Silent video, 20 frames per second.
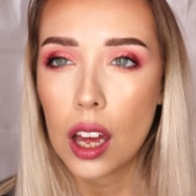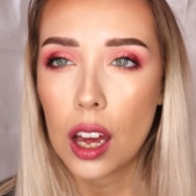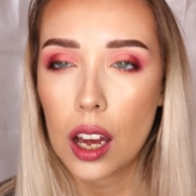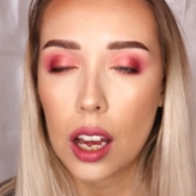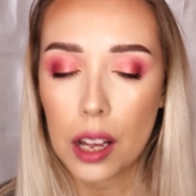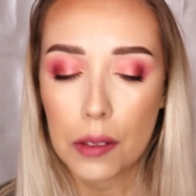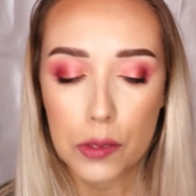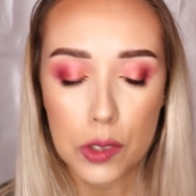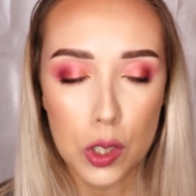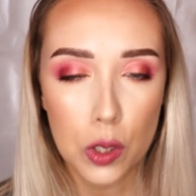
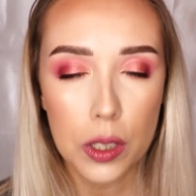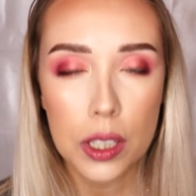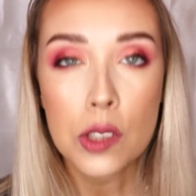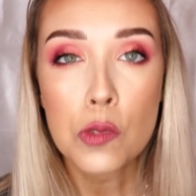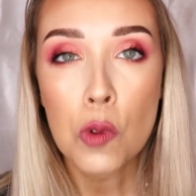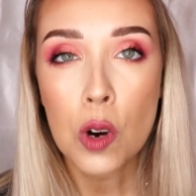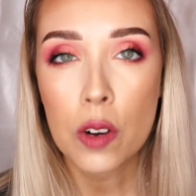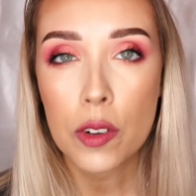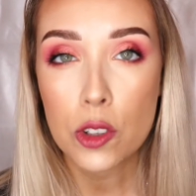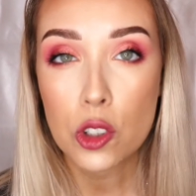So it
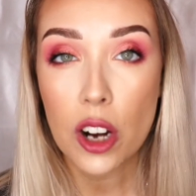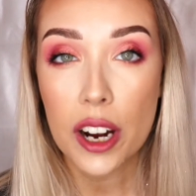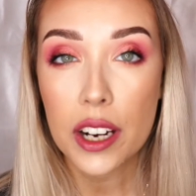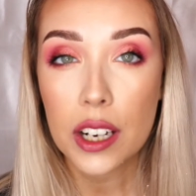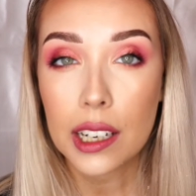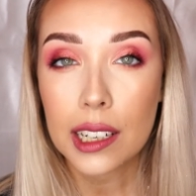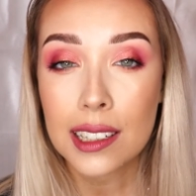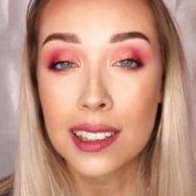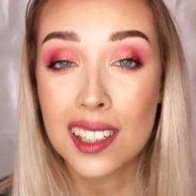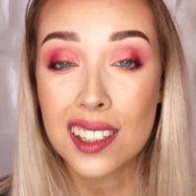is more of a
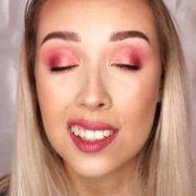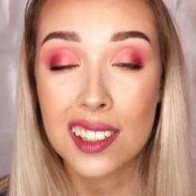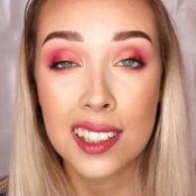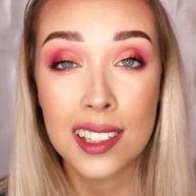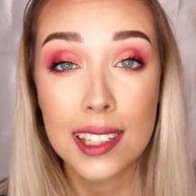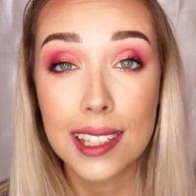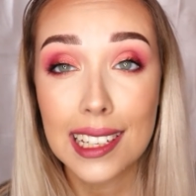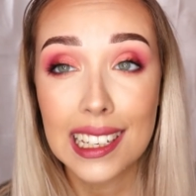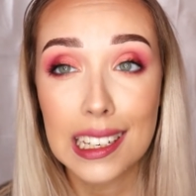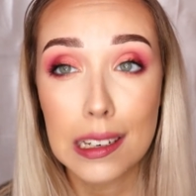drier
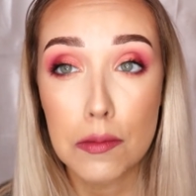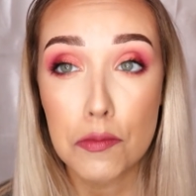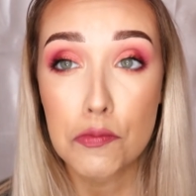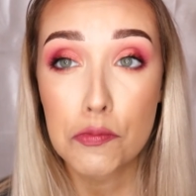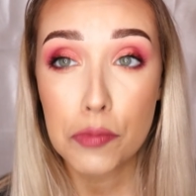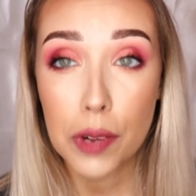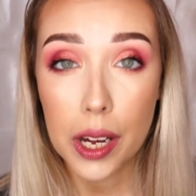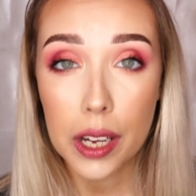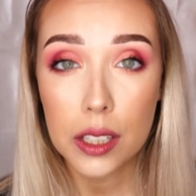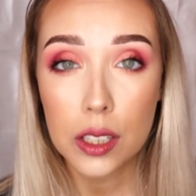consistency,
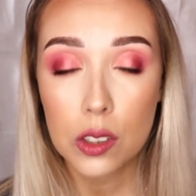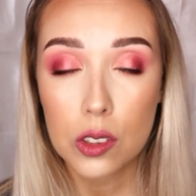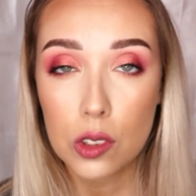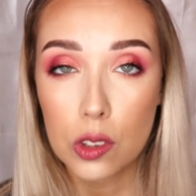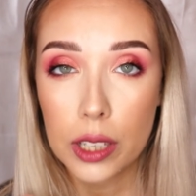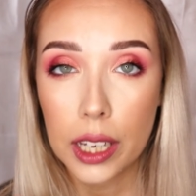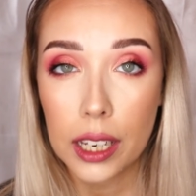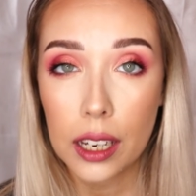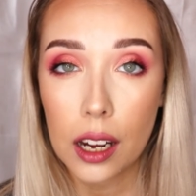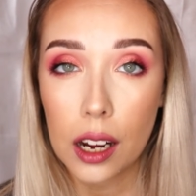but you
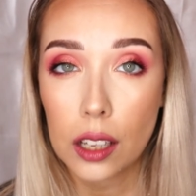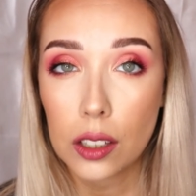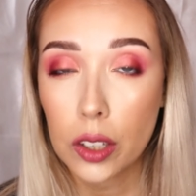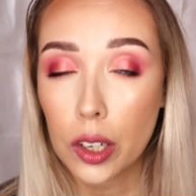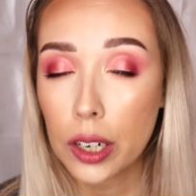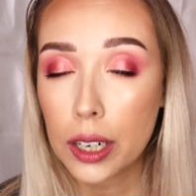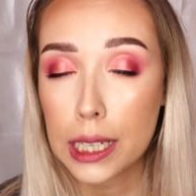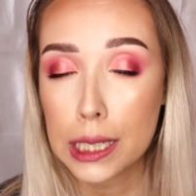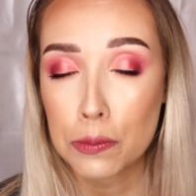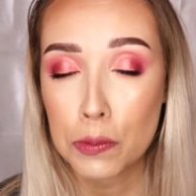do get a
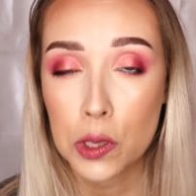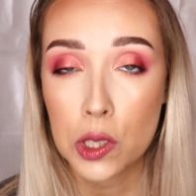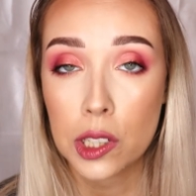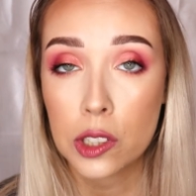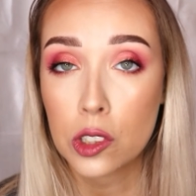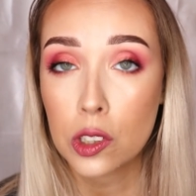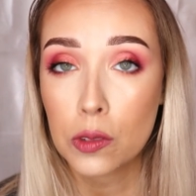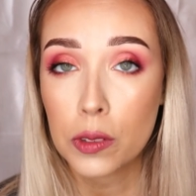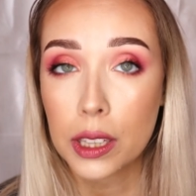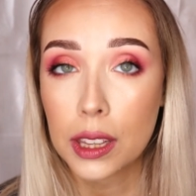lot of nice
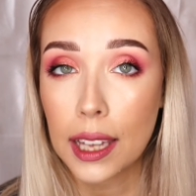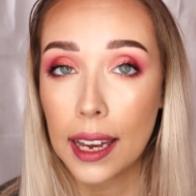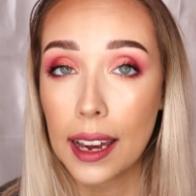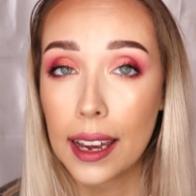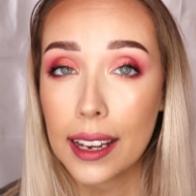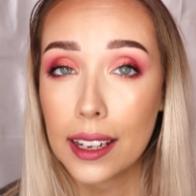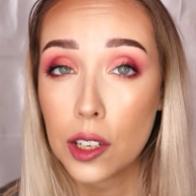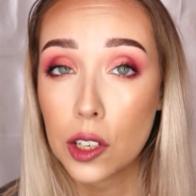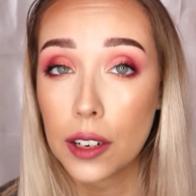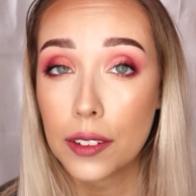precision with
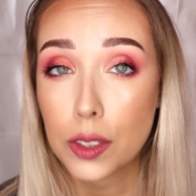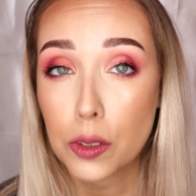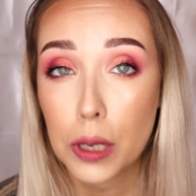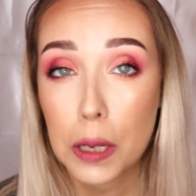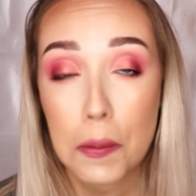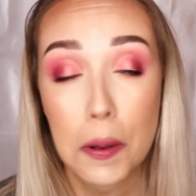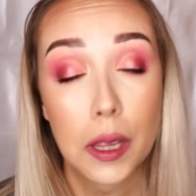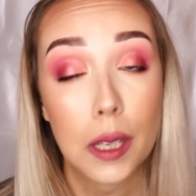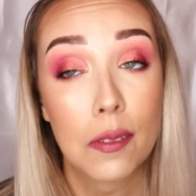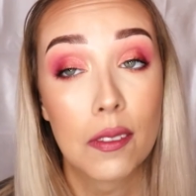that, and you'll have to
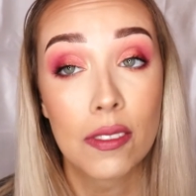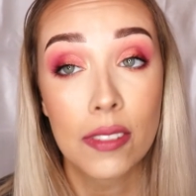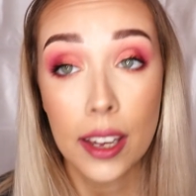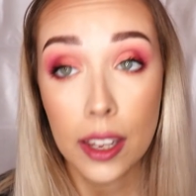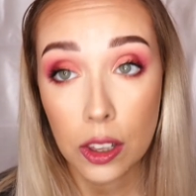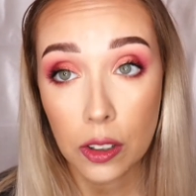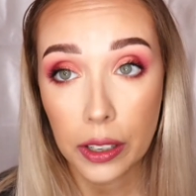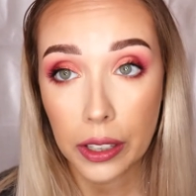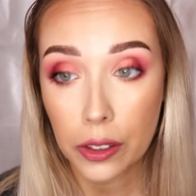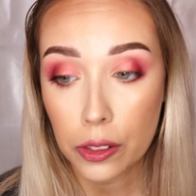worry about them
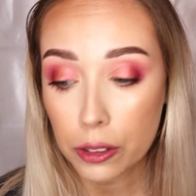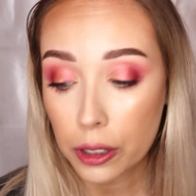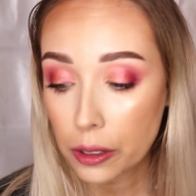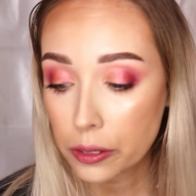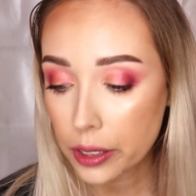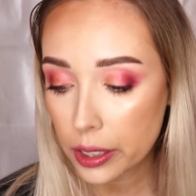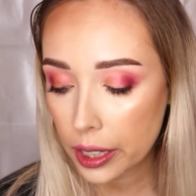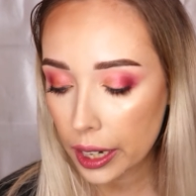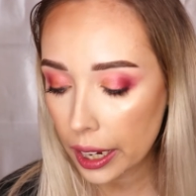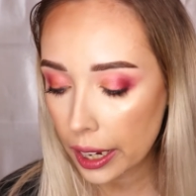feathering
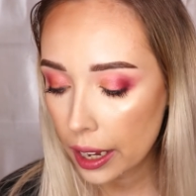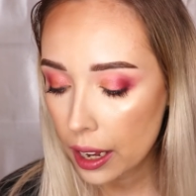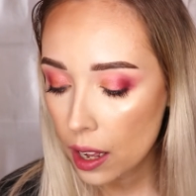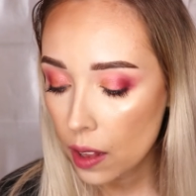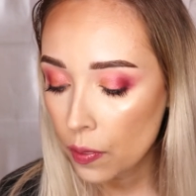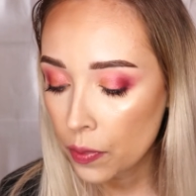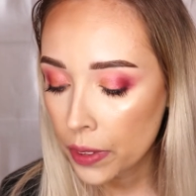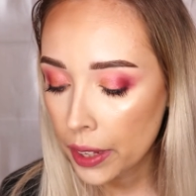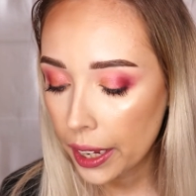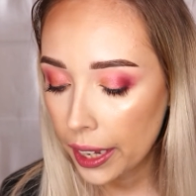throughout the day.
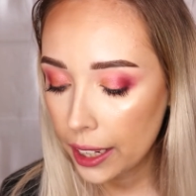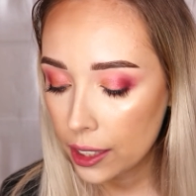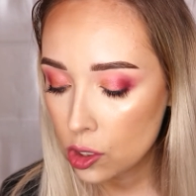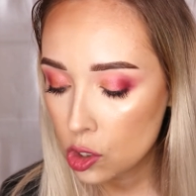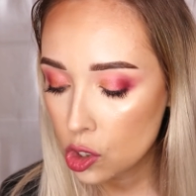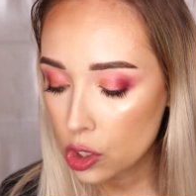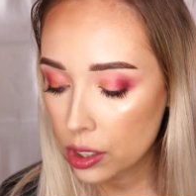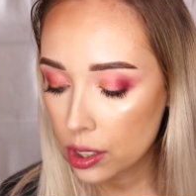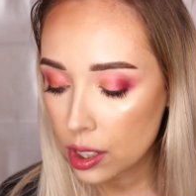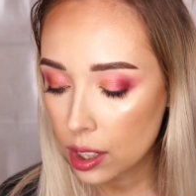
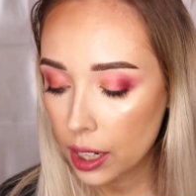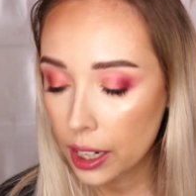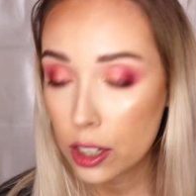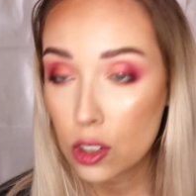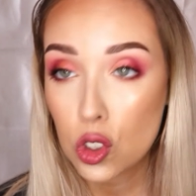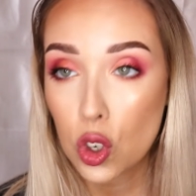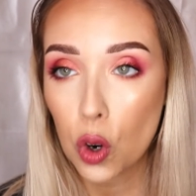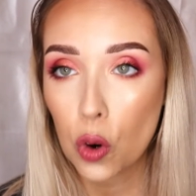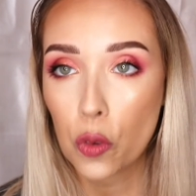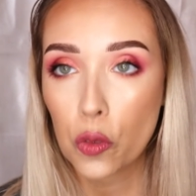It's just that I
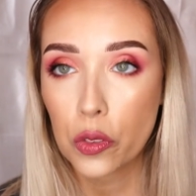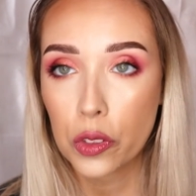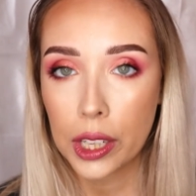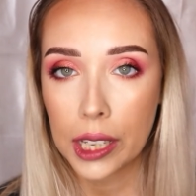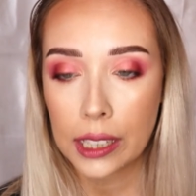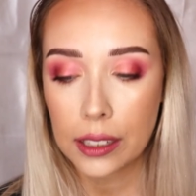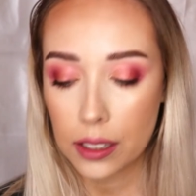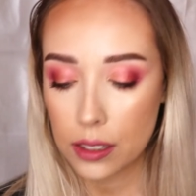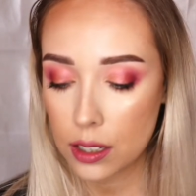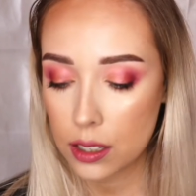don't
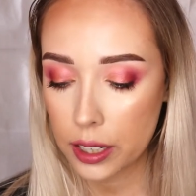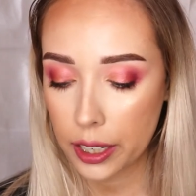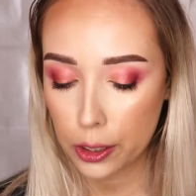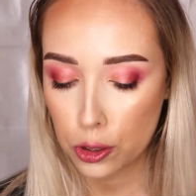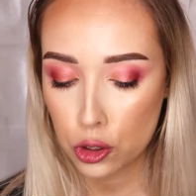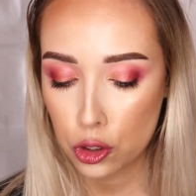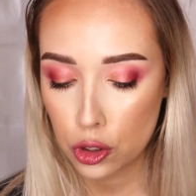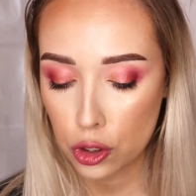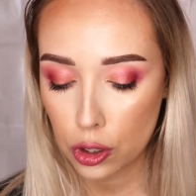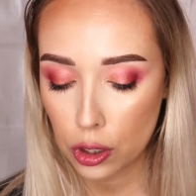think that the
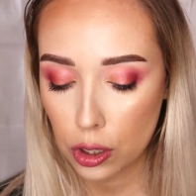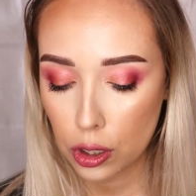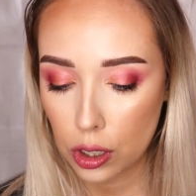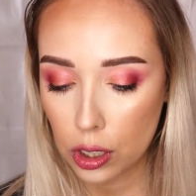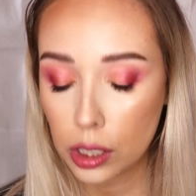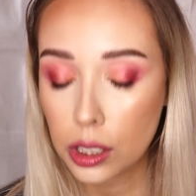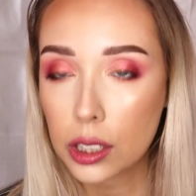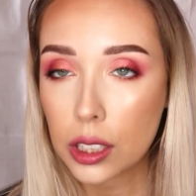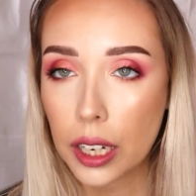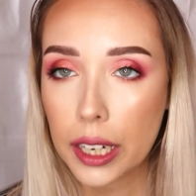
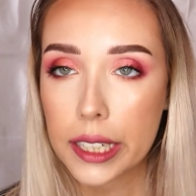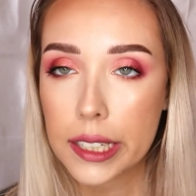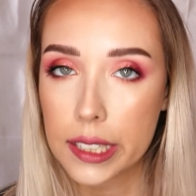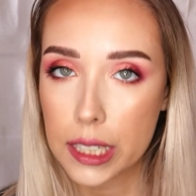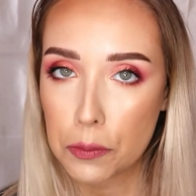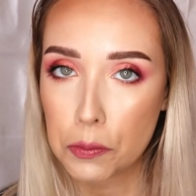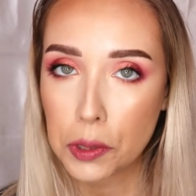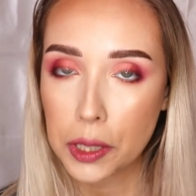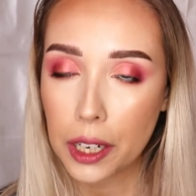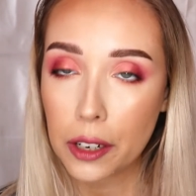texture
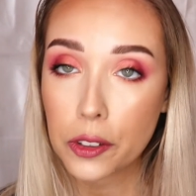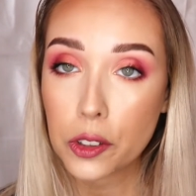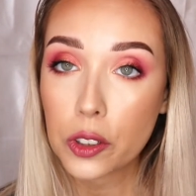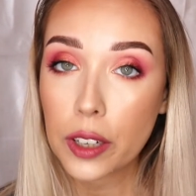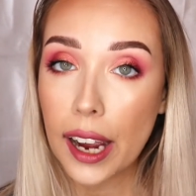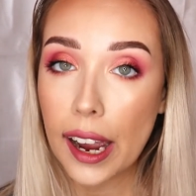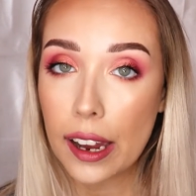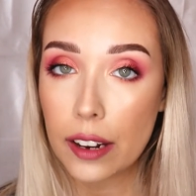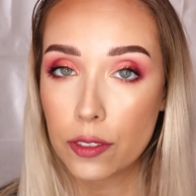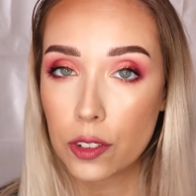lines up with how
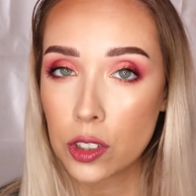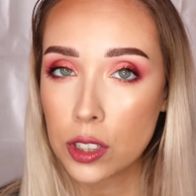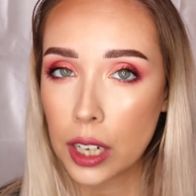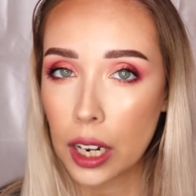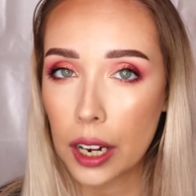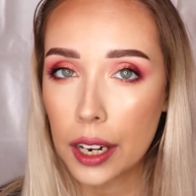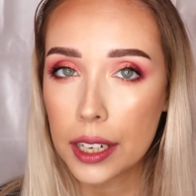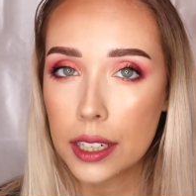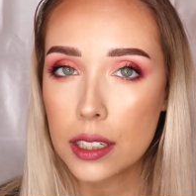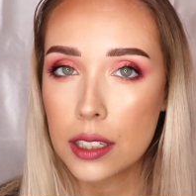they're
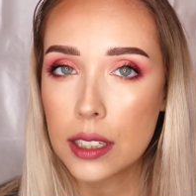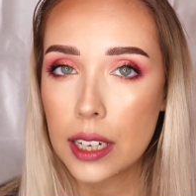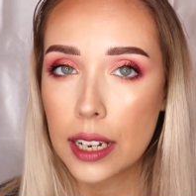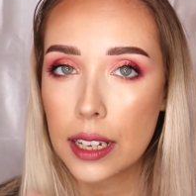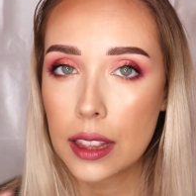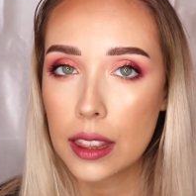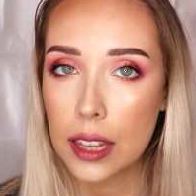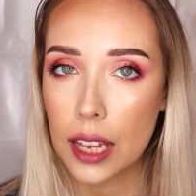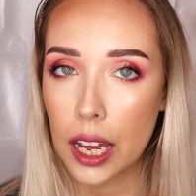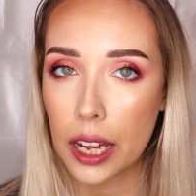advertised,
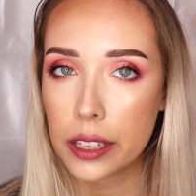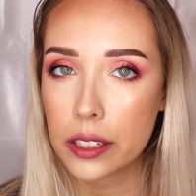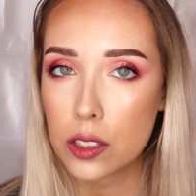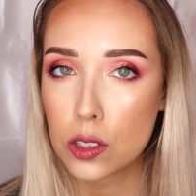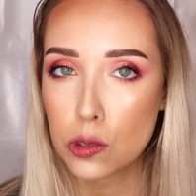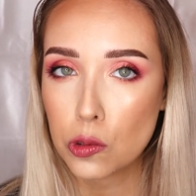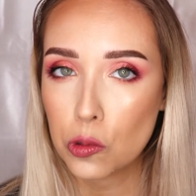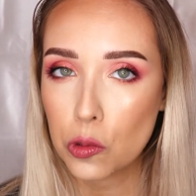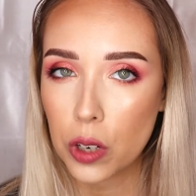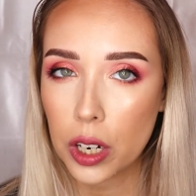and
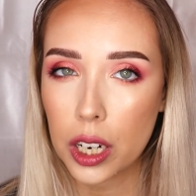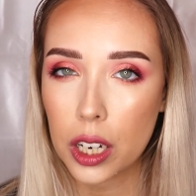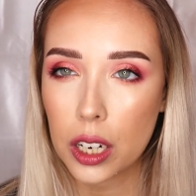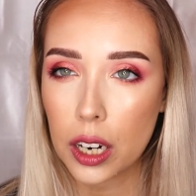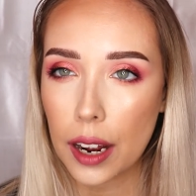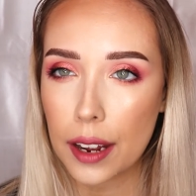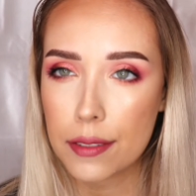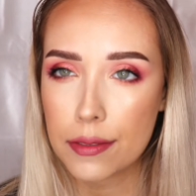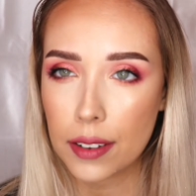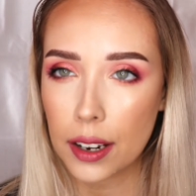that's
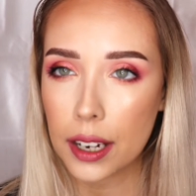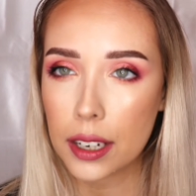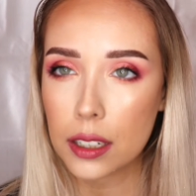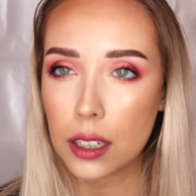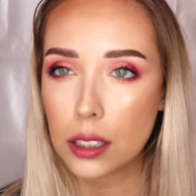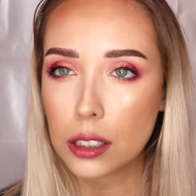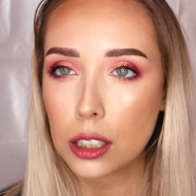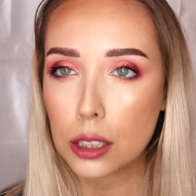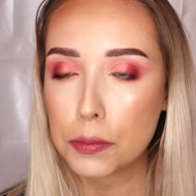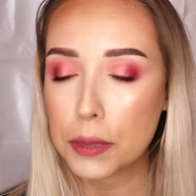what I
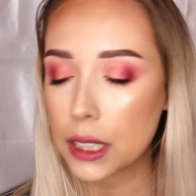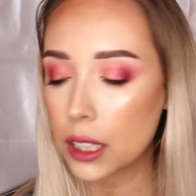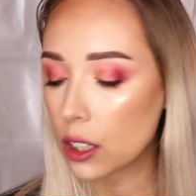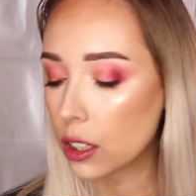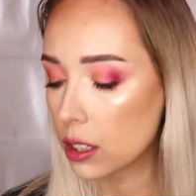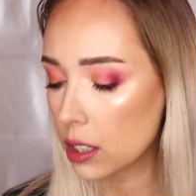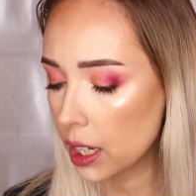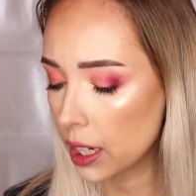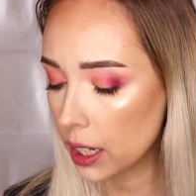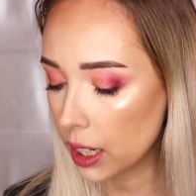find a little bit
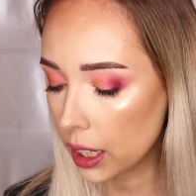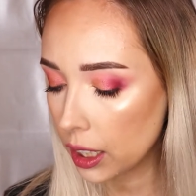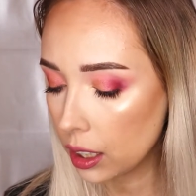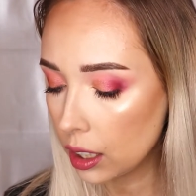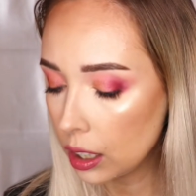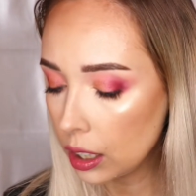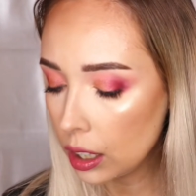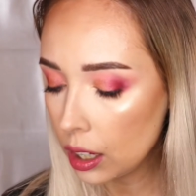irritating.